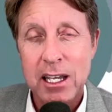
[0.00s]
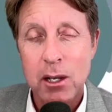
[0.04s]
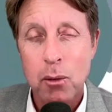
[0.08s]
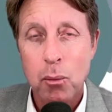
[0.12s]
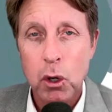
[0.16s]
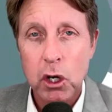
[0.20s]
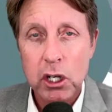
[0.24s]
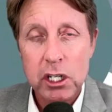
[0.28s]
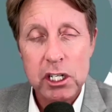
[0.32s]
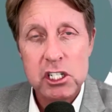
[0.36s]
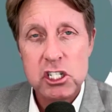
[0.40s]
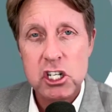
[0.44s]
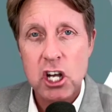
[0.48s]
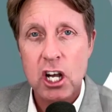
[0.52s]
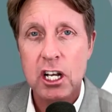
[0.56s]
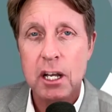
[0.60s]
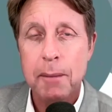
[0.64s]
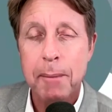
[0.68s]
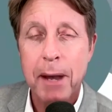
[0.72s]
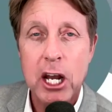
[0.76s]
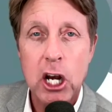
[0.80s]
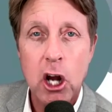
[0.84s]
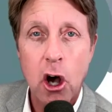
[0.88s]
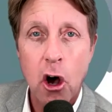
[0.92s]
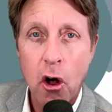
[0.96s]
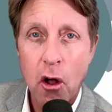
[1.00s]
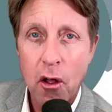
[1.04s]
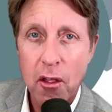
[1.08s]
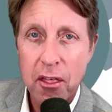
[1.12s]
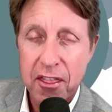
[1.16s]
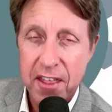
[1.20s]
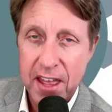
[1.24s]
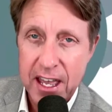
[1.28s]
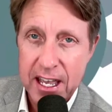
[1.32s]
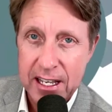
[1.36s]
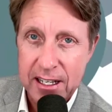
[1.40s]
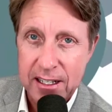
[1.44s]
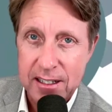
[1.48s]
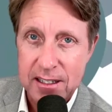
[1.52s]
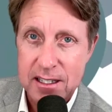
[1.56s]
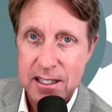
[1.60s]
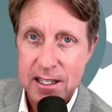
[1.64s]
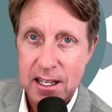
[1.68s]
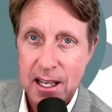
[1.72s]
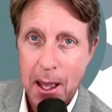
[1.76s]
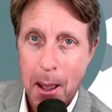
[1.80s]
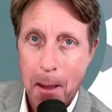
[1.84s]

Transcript: We're going to talk about all things